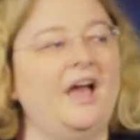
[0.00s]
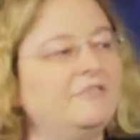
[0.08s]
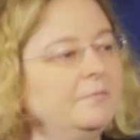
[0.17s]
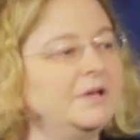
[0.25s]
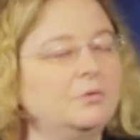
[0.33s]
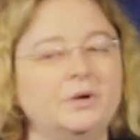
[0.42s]

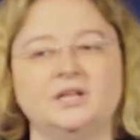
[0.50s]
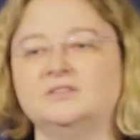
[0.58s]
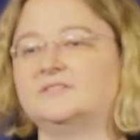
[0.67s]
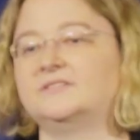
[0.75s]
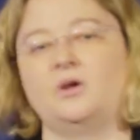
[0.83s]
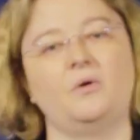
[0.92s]
everybody
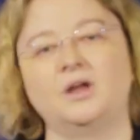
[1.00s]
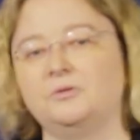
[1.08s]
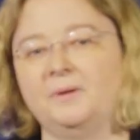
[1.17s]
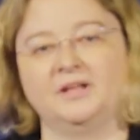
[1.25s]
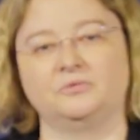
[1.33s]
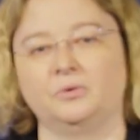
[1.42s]
wins, no
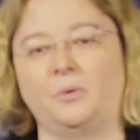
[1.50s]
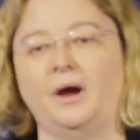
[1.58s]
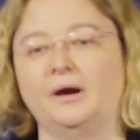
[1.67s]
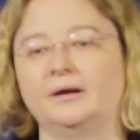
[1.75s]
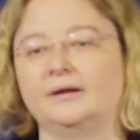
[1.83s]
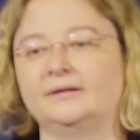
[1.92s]
underpants
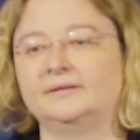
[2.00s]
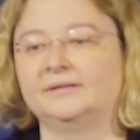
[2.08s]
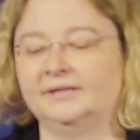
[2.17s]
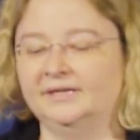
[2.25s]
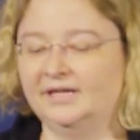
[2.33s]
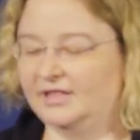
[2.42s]
required.
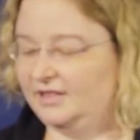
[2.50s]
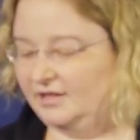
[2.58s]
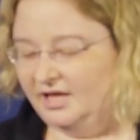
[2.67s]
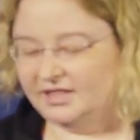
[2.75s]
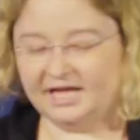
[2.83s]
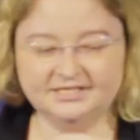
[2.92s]

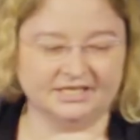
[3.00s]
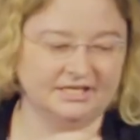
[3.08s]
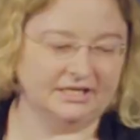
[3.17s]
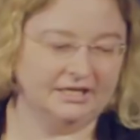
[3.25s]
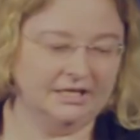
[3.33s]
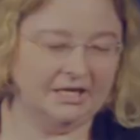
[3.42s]
That's
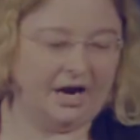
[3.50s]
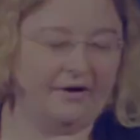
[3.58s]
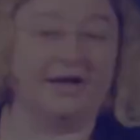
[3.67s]
it.